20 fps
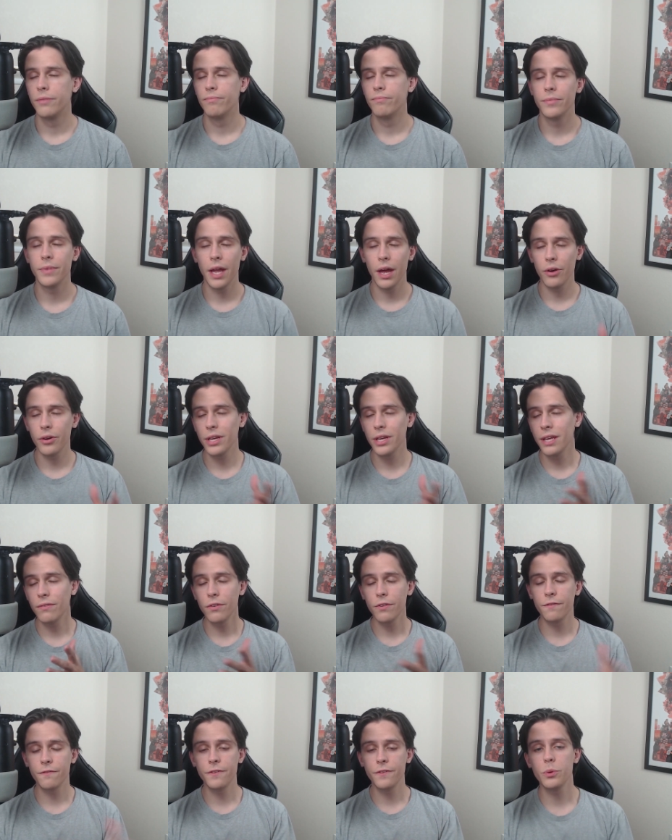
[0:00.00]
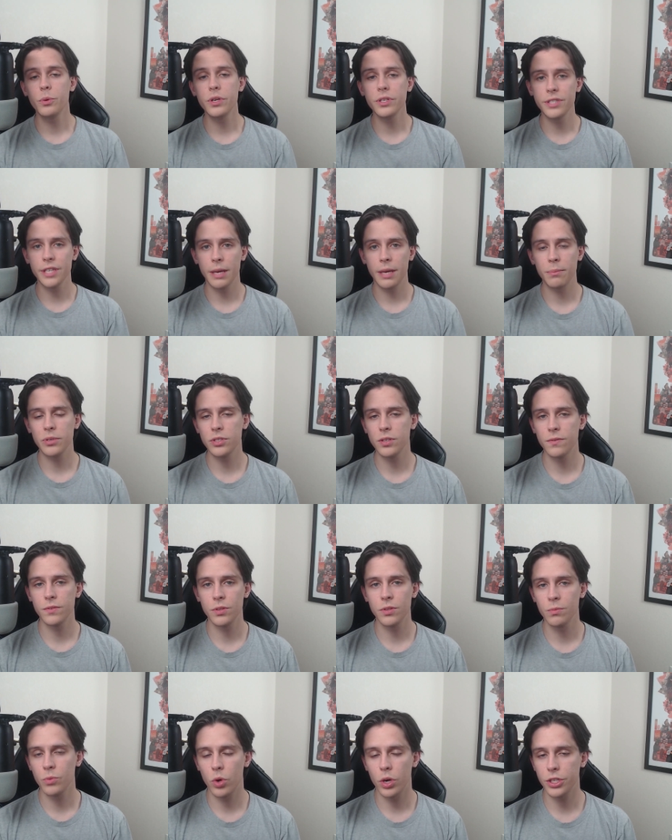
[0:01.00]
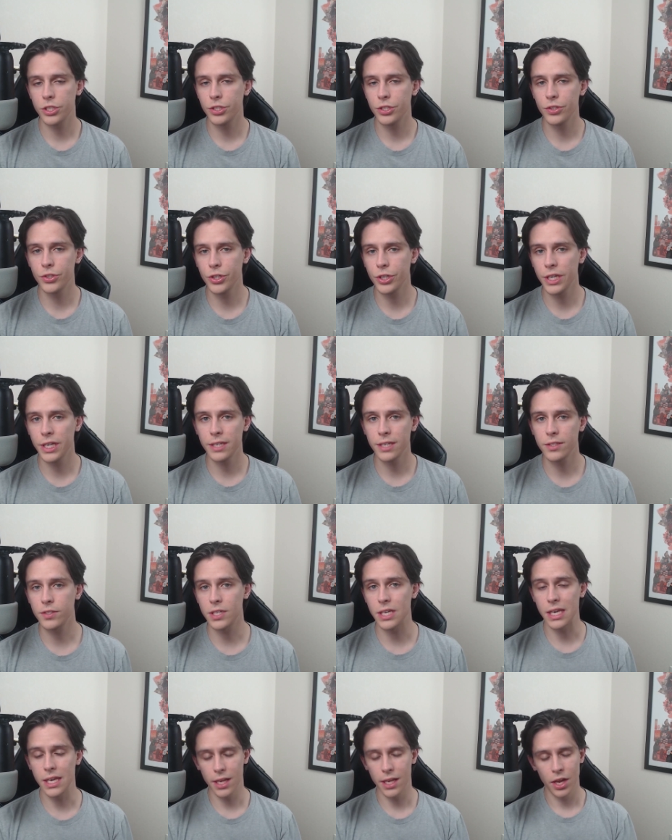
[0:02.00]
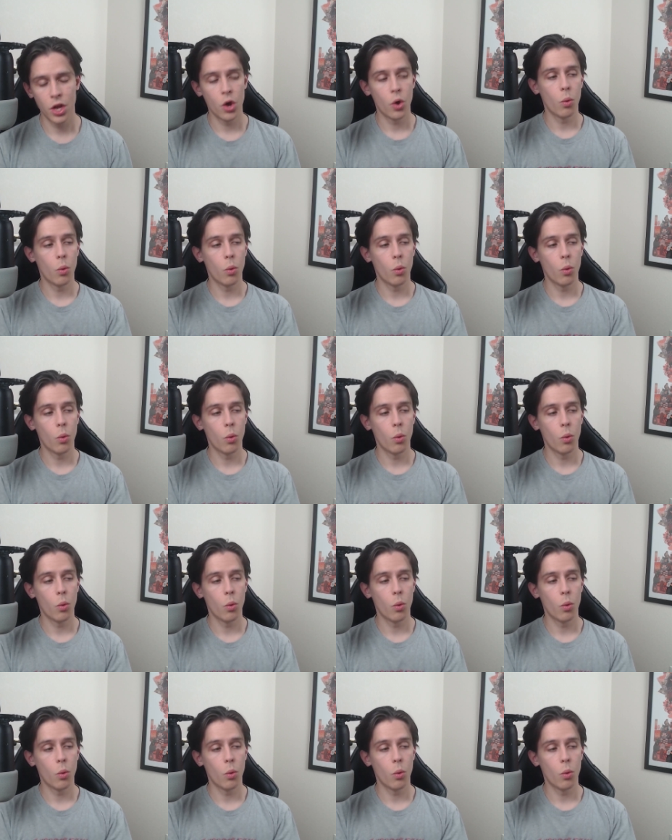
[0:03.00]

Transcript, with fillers: Now, to give a few examples of some questions you're going to see,